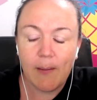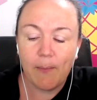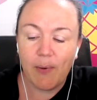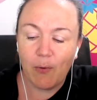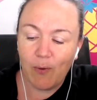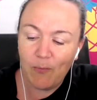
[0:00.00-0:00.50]

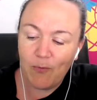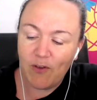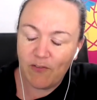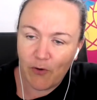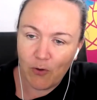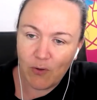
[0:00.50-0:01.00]
But when we're
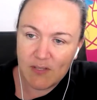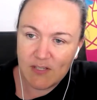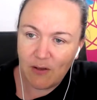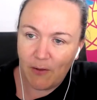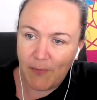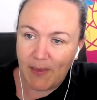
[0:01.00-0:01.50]

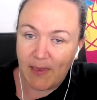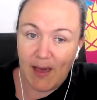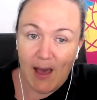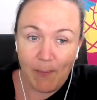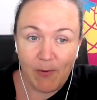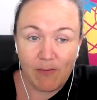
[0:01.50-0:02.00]
focusing on the
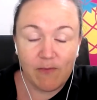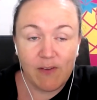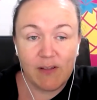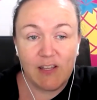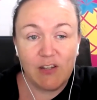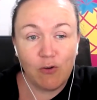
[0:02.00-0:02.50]
gap and
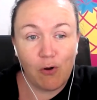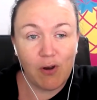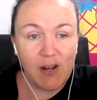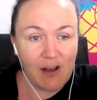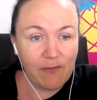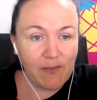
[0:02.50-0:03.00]
feeling not
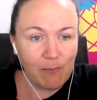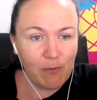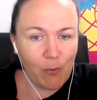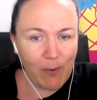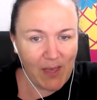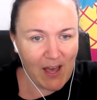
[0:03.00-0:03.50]
enough in
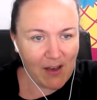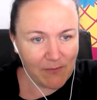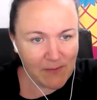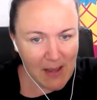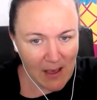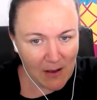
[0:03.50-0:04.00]
what we
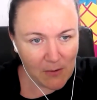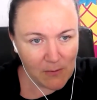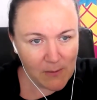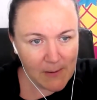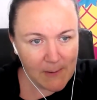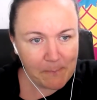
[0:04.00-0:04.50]
have
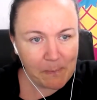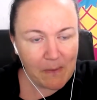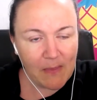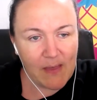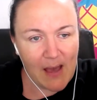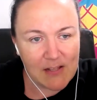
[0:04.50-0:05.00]
now,
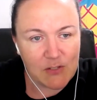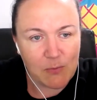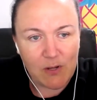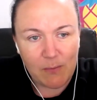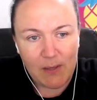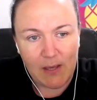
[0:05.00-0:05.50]
that's
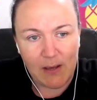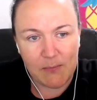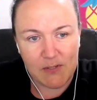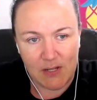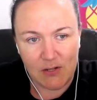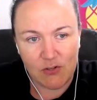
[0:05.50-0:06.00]
when it
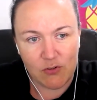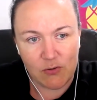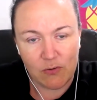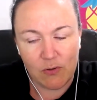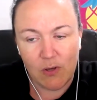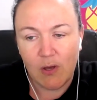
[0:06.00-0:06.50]
becomes an
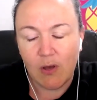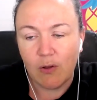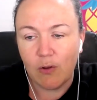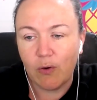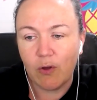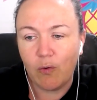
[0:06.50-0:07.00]
issue.
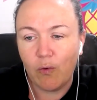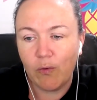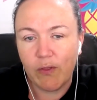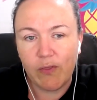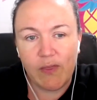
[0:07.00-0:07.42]
Look at all the